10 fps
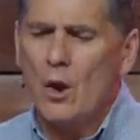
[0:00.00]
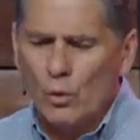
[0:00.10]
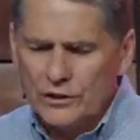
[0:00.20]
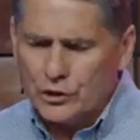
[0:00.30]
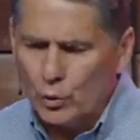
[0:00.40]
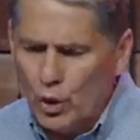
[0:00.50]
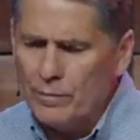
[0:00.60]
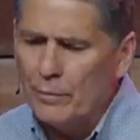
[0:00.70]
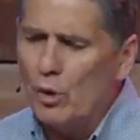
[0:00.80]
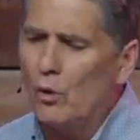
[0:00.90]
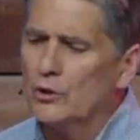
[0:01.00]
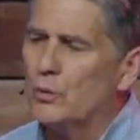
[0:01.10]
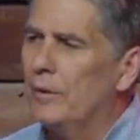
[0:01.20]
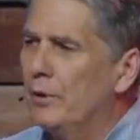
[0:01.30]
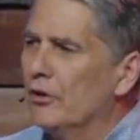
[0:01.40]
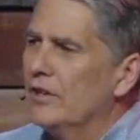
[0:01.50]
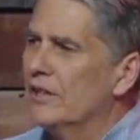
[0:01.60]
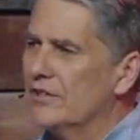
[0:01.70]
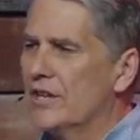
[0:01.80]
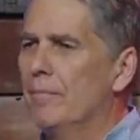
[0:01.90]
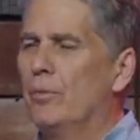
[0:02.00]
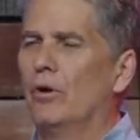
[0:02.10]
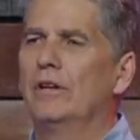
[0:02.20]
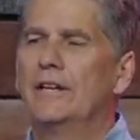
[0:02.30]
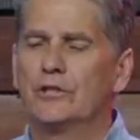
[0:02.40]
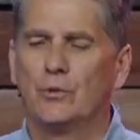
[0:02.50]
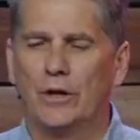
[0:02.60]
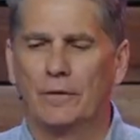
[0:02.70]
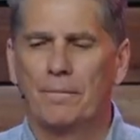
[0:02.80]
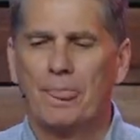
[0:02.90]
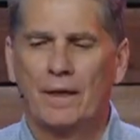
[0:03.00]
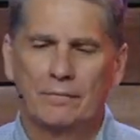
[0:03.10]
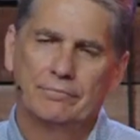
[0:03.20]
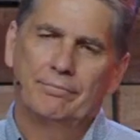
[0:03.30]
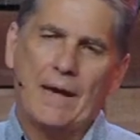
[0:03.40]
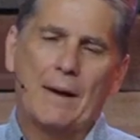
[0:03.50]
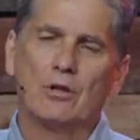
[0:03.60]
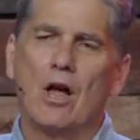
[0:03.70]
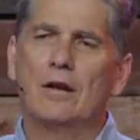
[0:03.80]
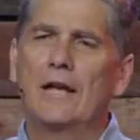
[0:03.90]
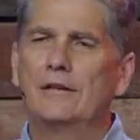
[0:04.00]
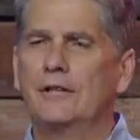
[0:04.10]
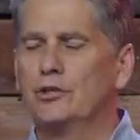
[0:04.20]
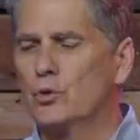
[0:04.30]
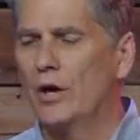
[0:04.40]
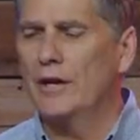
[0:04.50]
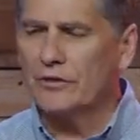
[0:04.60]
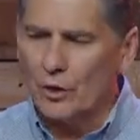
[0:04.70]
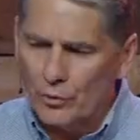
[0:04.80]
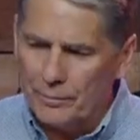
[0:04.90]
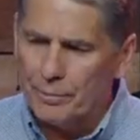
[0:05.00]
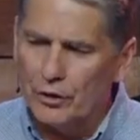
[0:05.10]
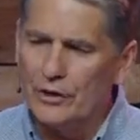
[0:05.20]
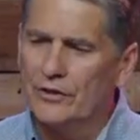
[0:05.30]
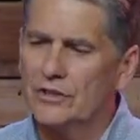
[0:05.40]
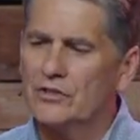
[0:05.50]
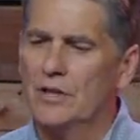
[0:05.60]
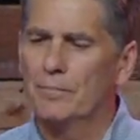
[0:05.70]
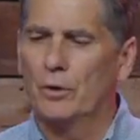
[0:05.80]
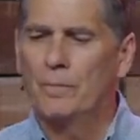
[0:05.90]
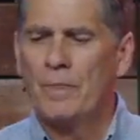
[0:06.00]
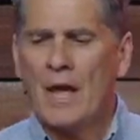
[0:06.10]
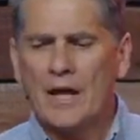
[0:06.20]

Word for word: When Zerubbabel was rebuilding the temple in Israel, Babylon had destroyed it. They're rebuilding this temple.